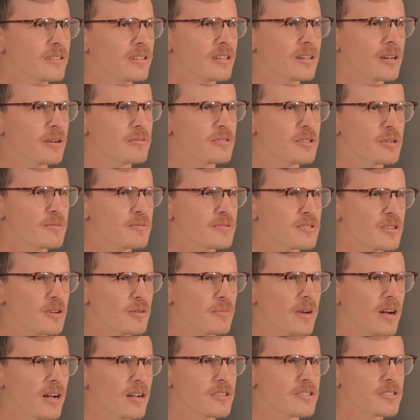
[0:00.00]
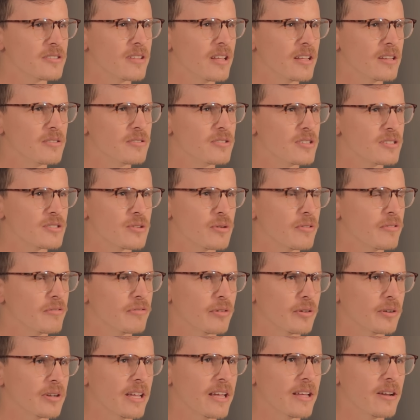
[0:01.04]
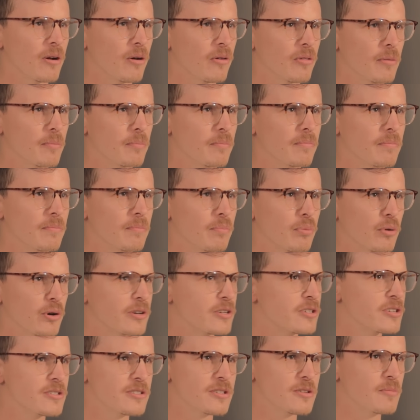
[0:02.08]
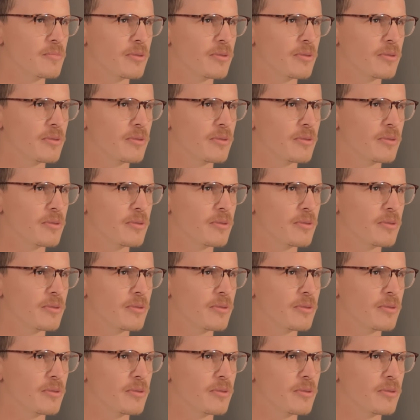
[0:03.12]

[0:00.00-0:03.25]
you know, doing so much that you just sort of forget all the bridges you